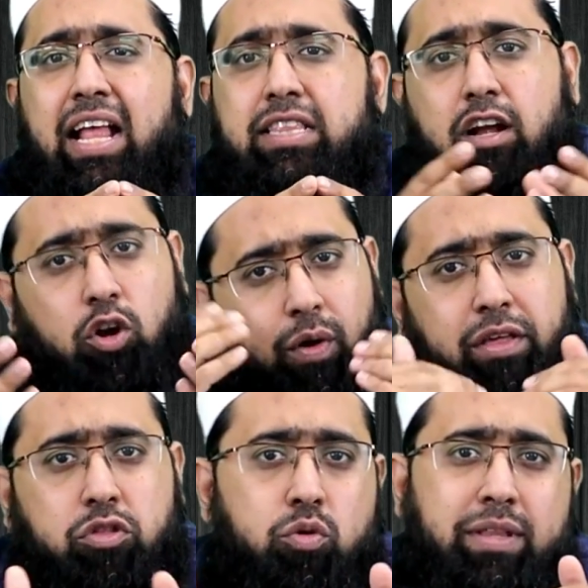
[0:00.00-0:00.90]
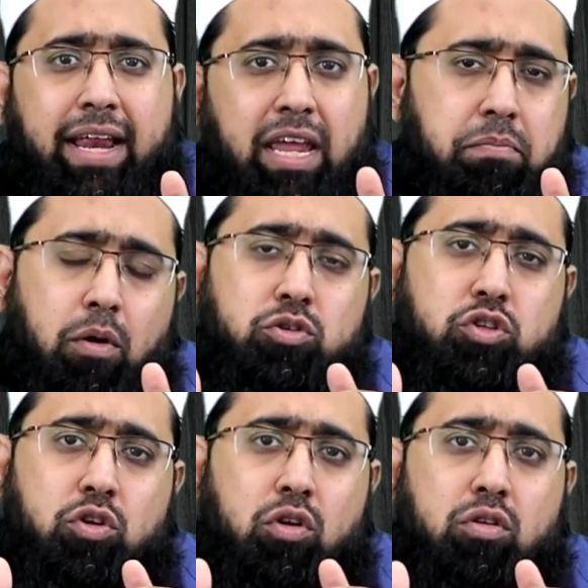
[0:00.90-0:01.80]
they're going through that
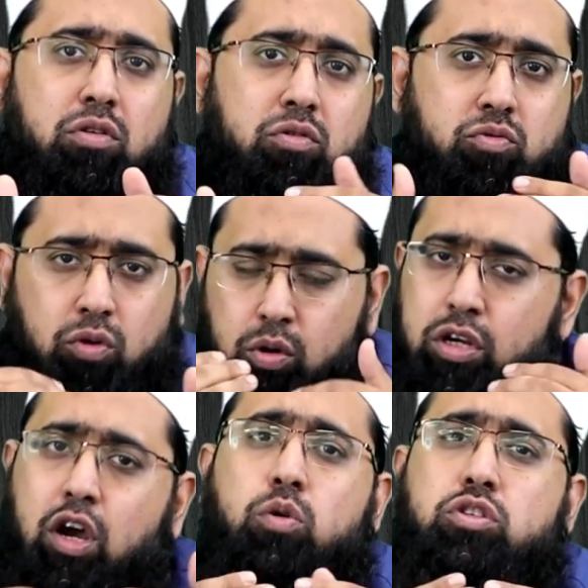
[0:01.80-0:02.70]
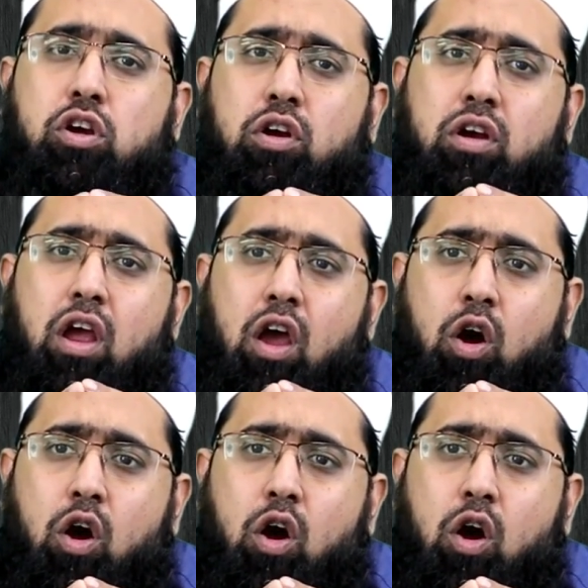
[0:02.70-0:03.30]
emotional roller coaster